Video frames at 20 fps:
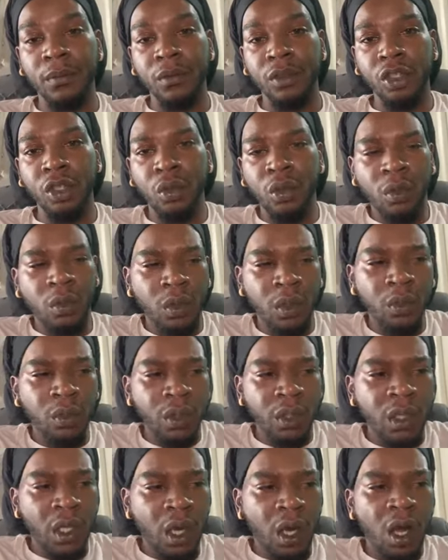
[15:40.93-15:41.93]
So we
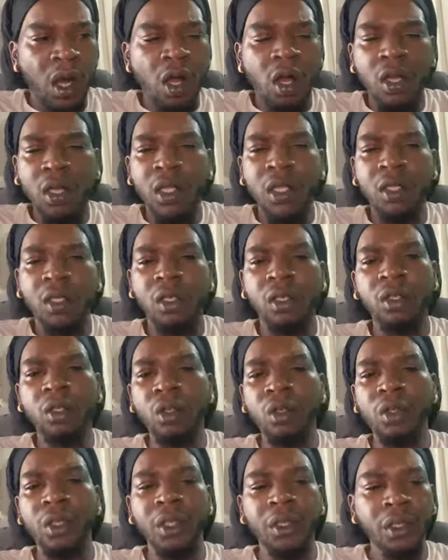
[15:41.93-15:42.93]
would all
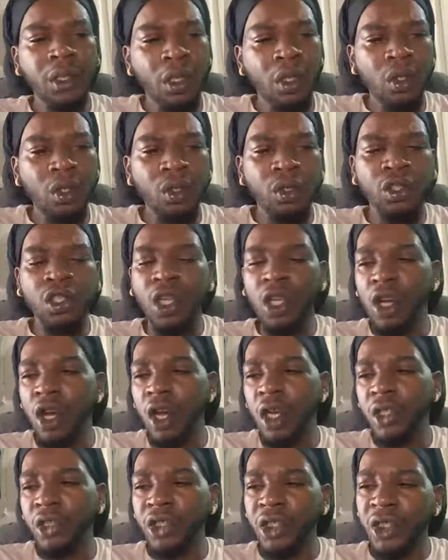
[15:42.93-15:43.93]
conclude that those
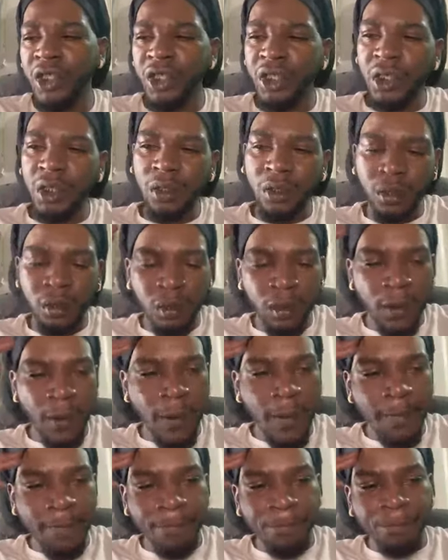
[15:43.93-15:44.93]
are just the
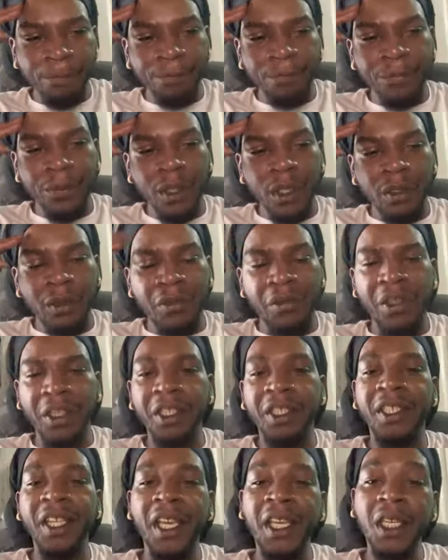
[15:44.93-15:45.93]
the
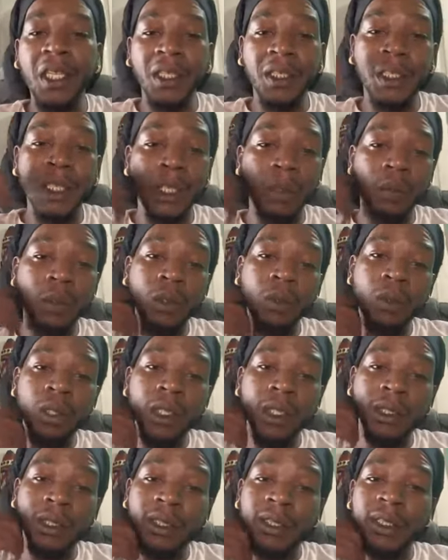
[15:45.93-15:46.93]
days that we would
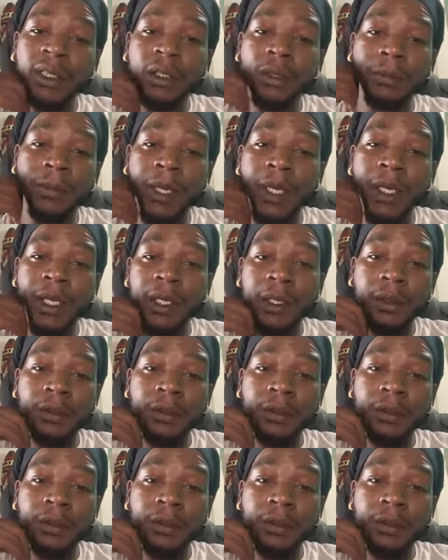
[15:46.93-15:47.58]
consider bad.